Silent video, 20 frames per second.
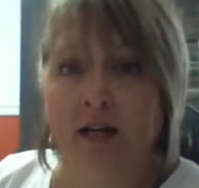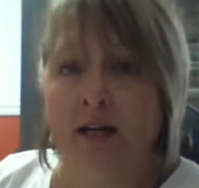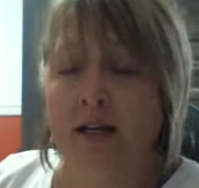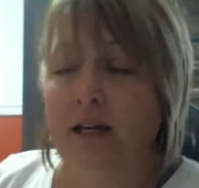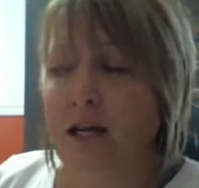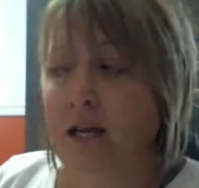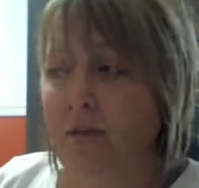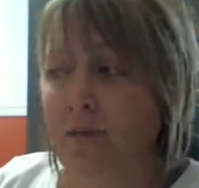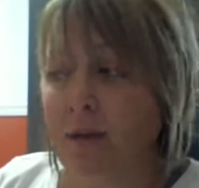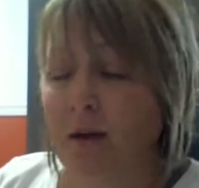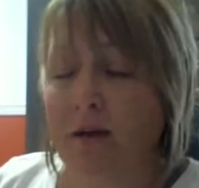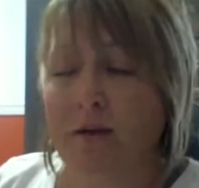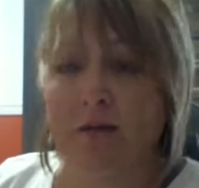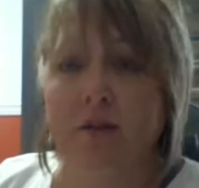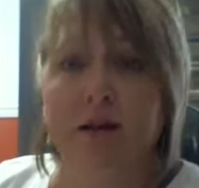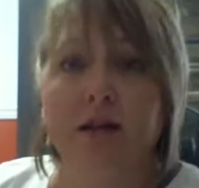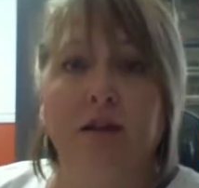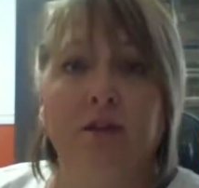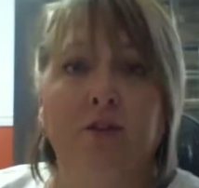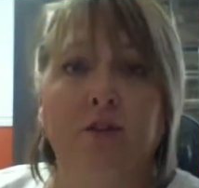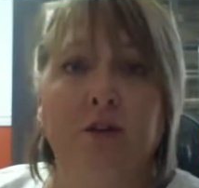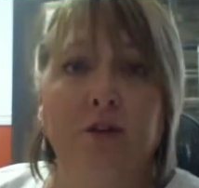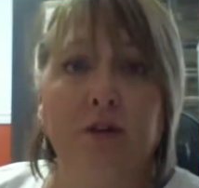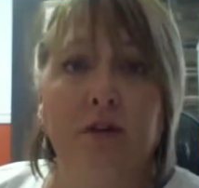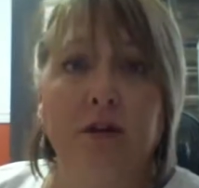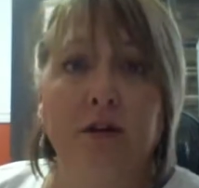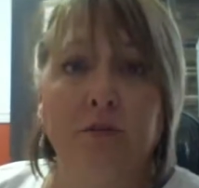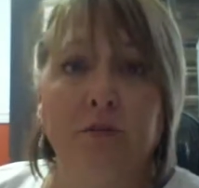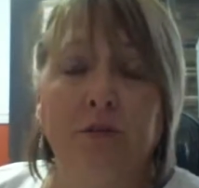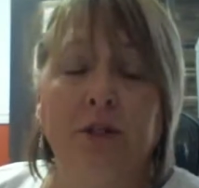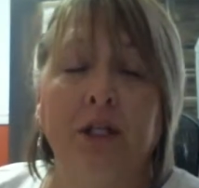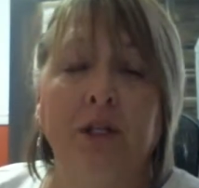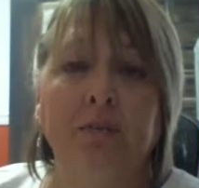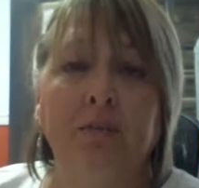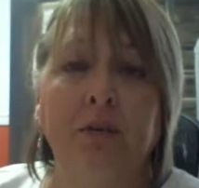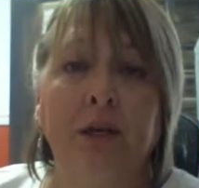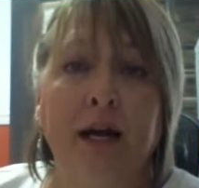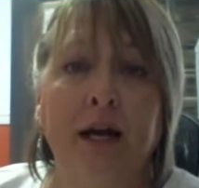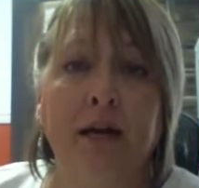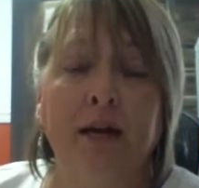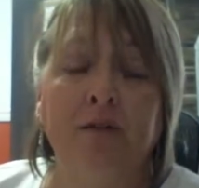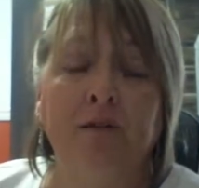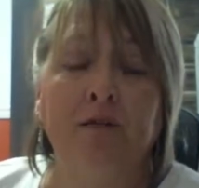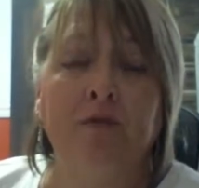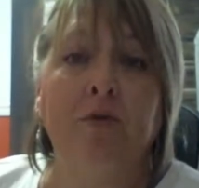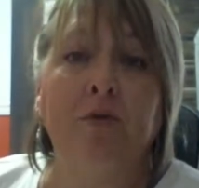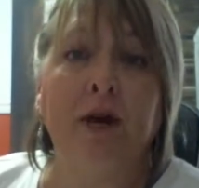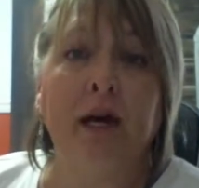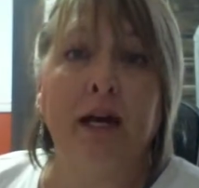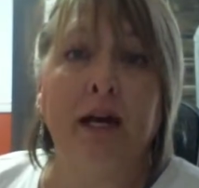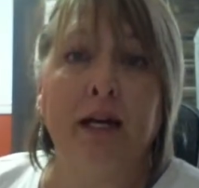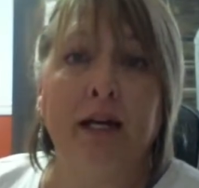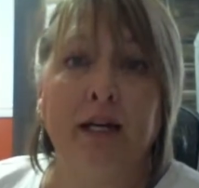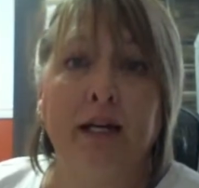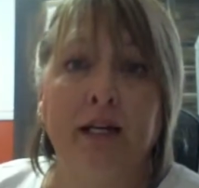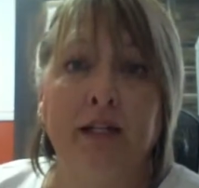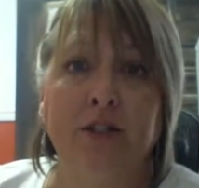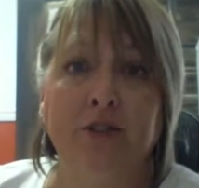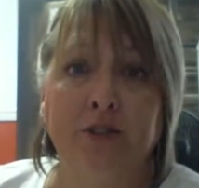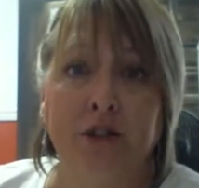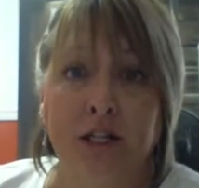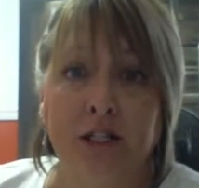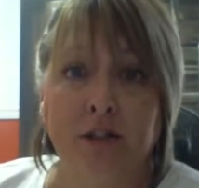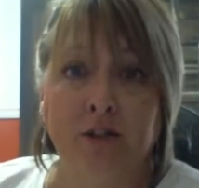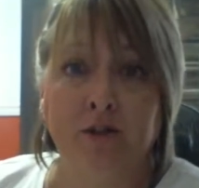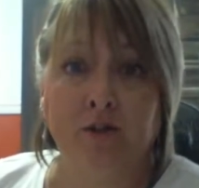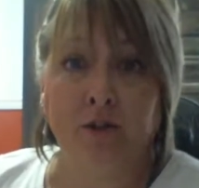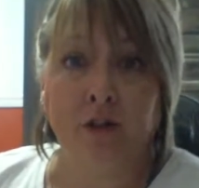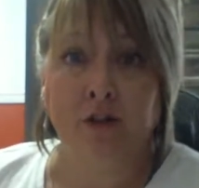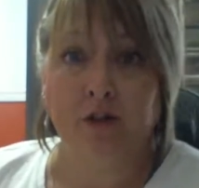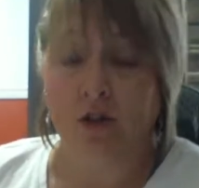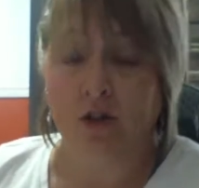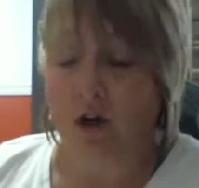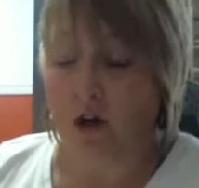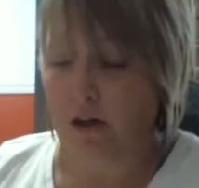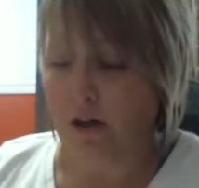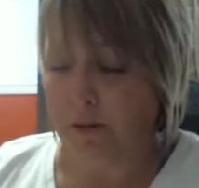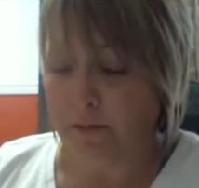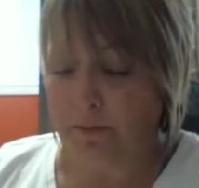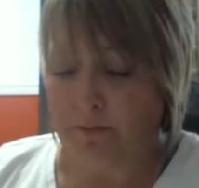keeping things very complete, but adding variety and change for your dog.